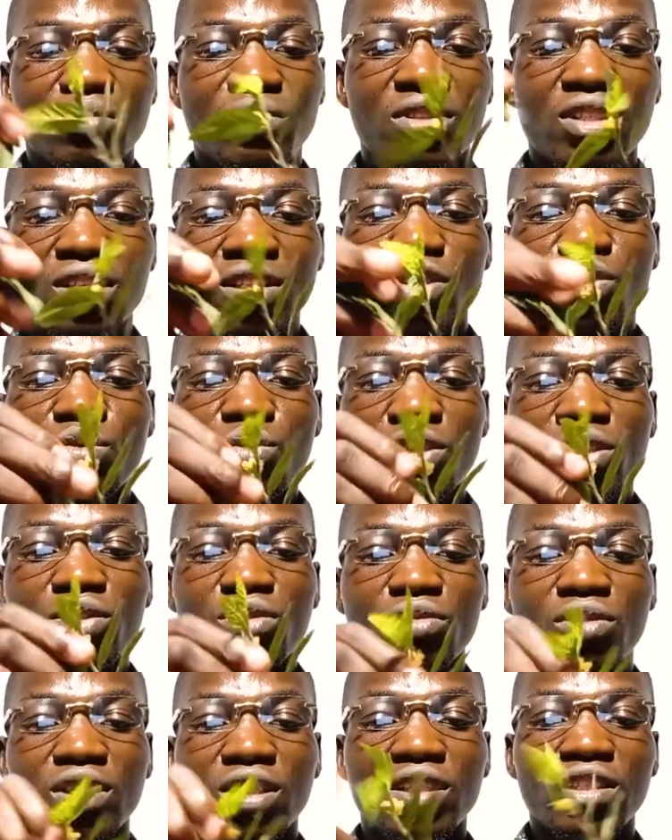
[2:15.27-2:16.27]
This is what
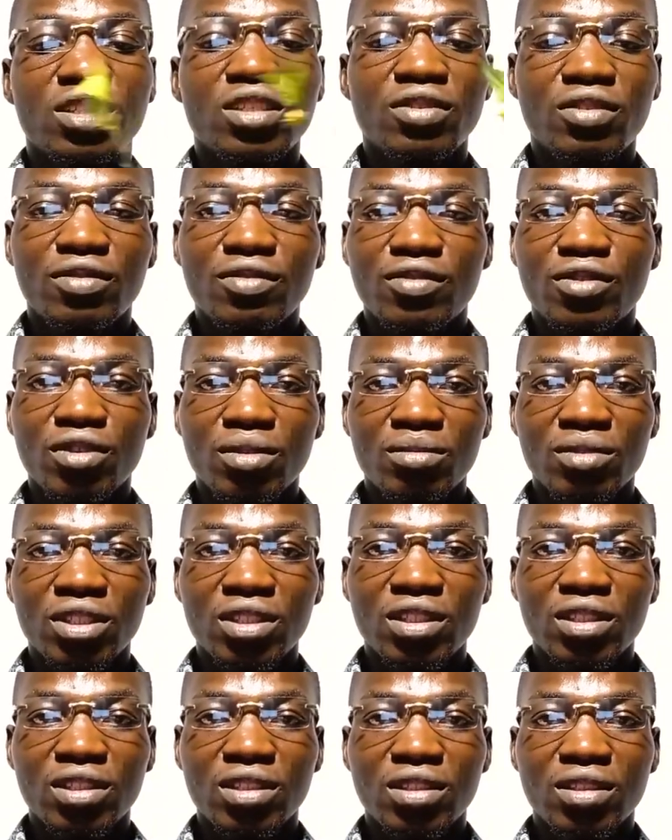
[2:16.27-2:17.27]
you need from
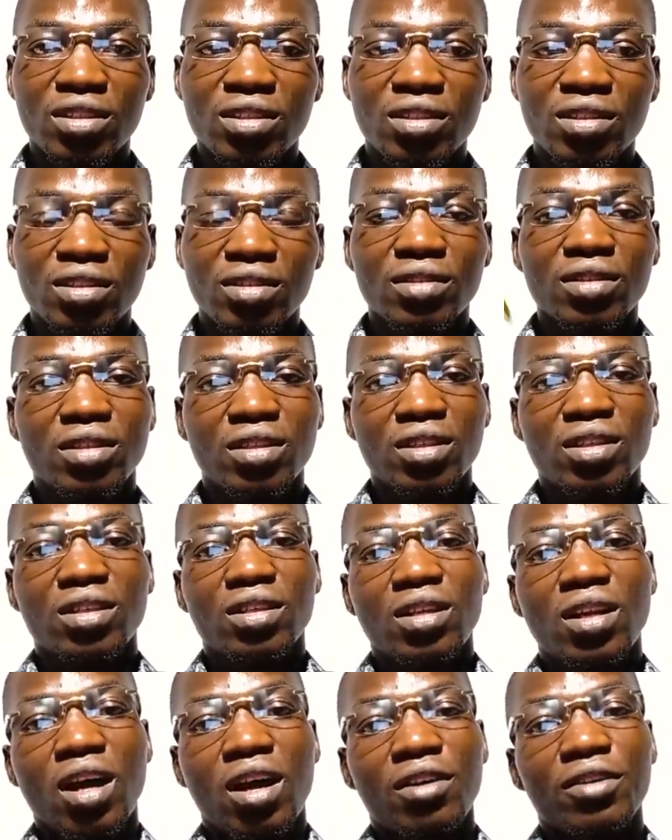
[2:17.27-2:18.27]
it.
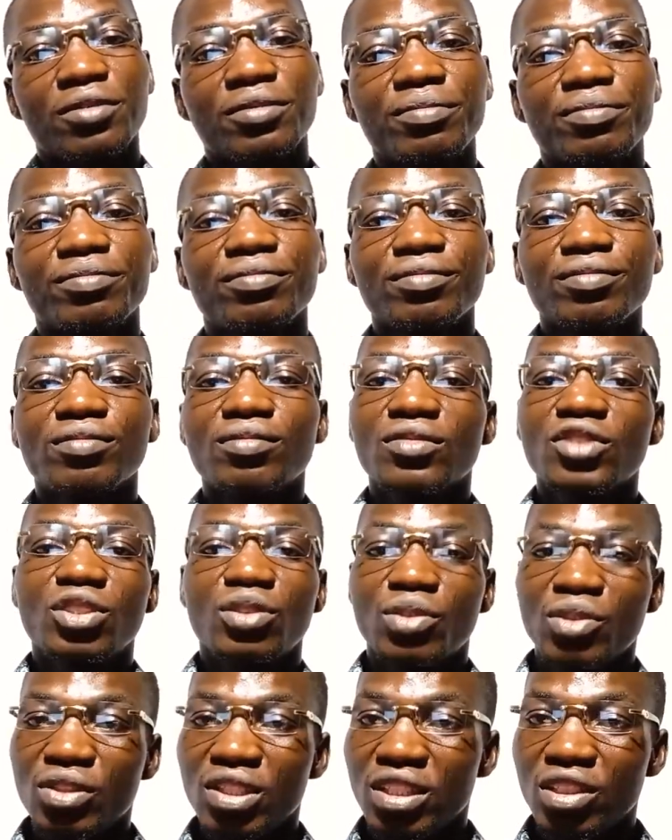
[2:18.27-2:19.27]
Now, you
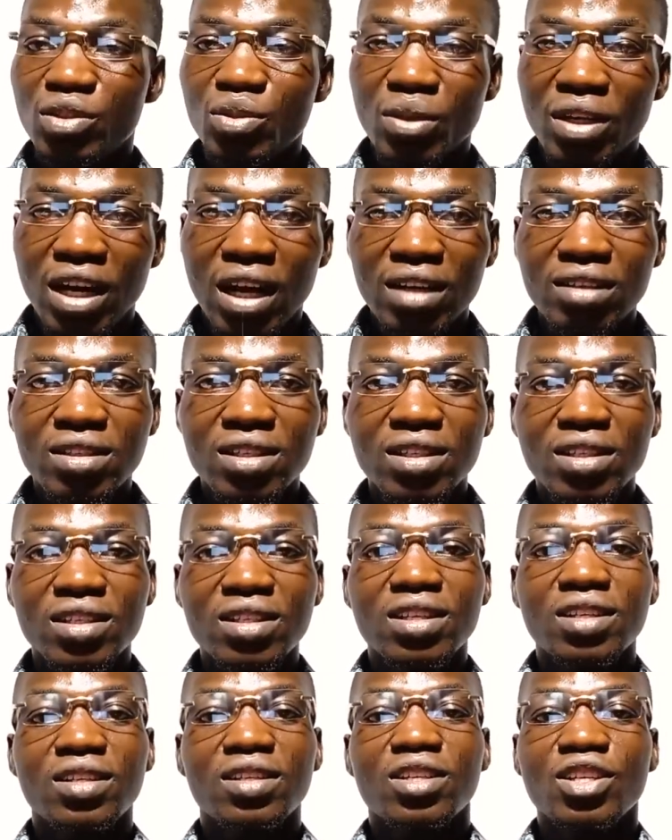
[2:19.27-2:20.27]
don't need to count it.
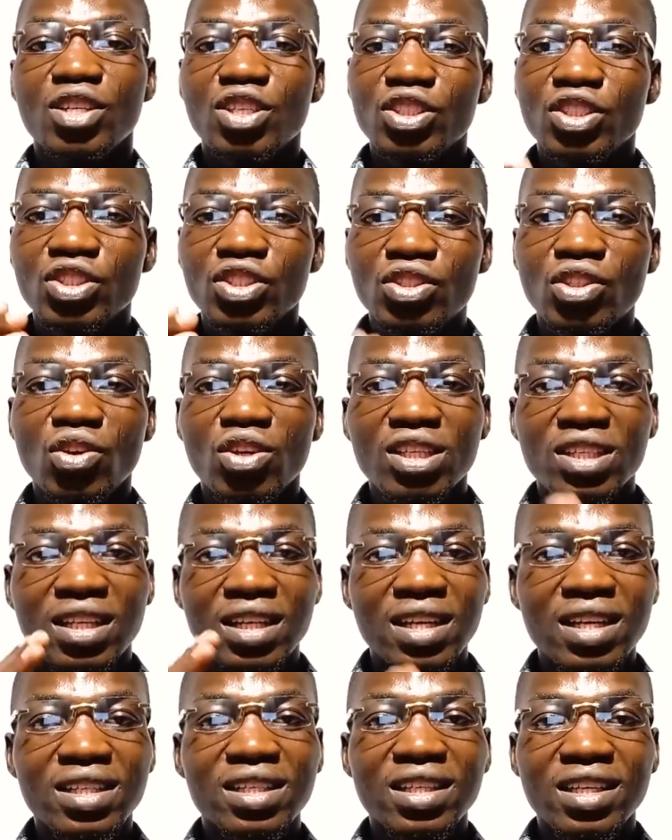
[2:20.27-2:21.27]
Just
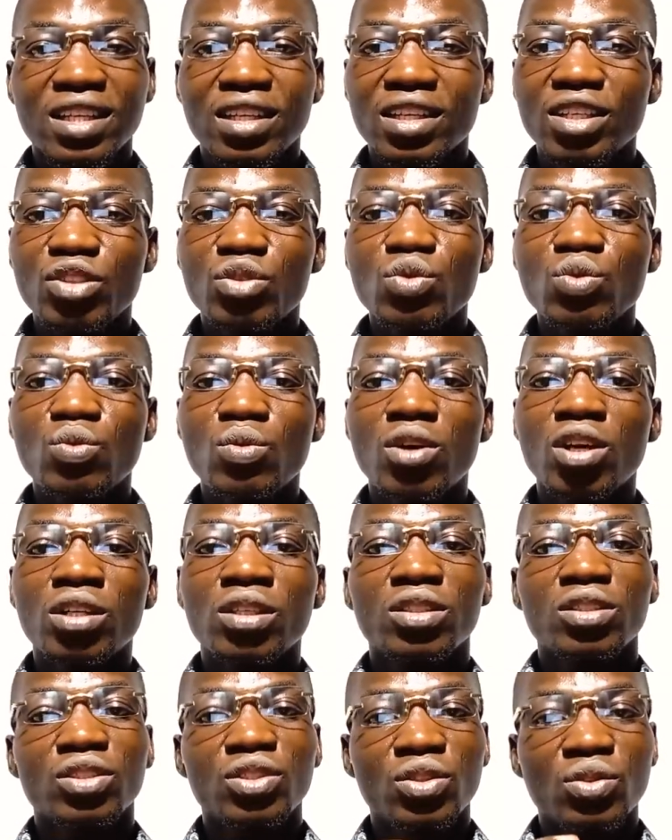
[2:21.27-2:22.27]
get a little one
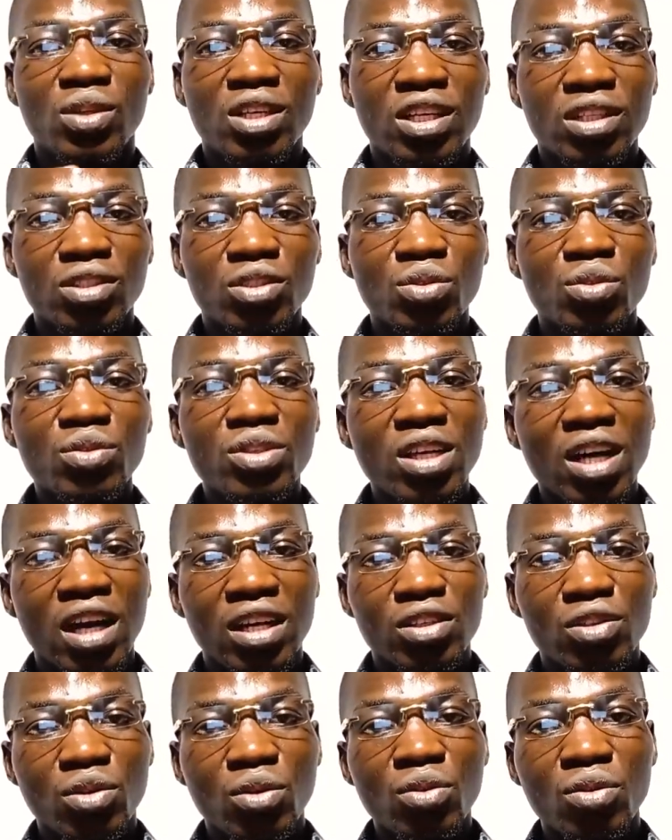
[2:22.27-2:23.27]
you can use
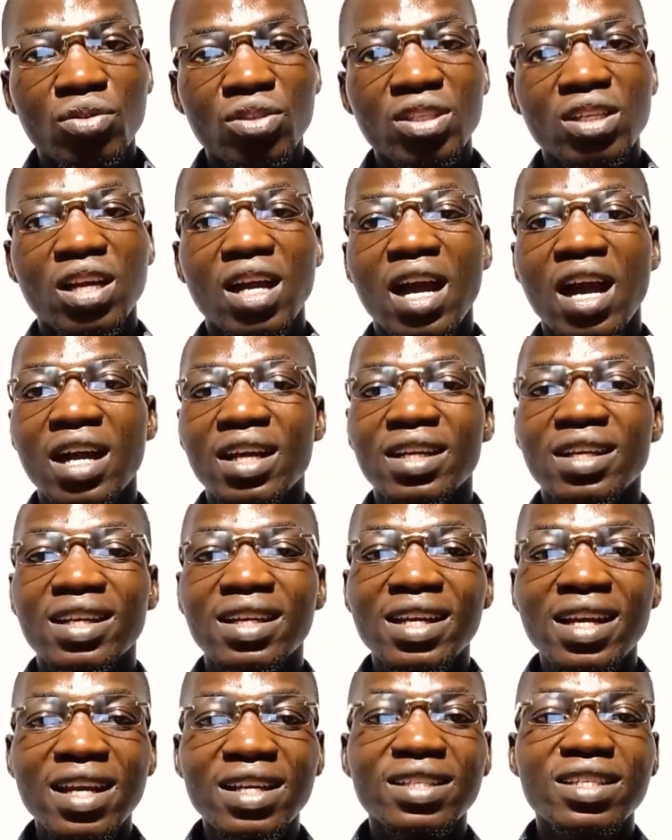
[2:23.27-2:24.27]
at once and
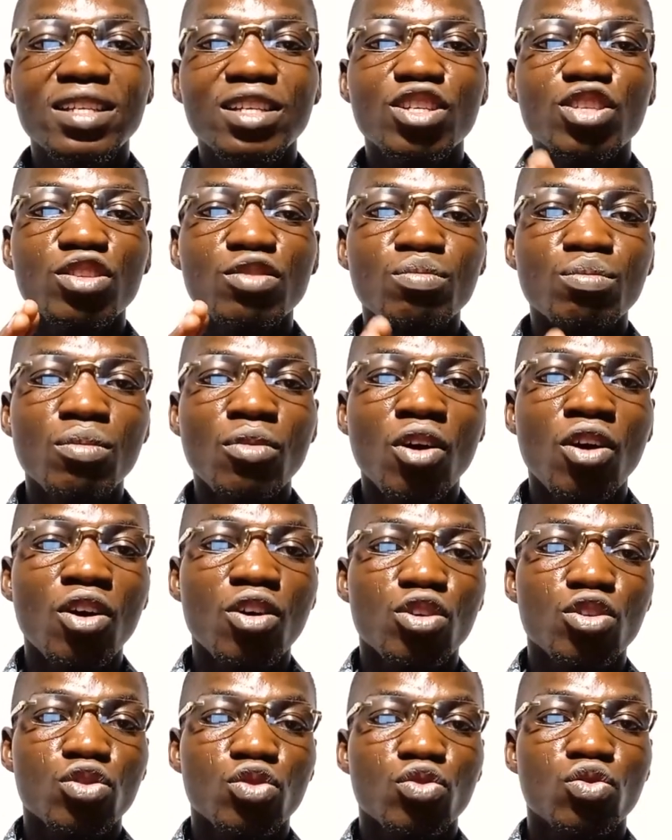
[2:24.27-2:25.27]
get
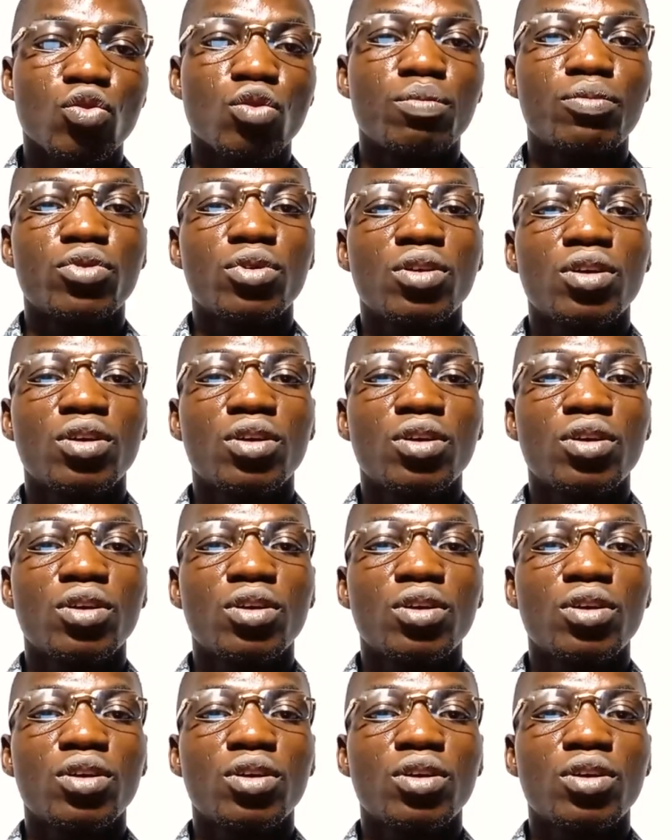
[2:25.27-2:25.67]
small soap.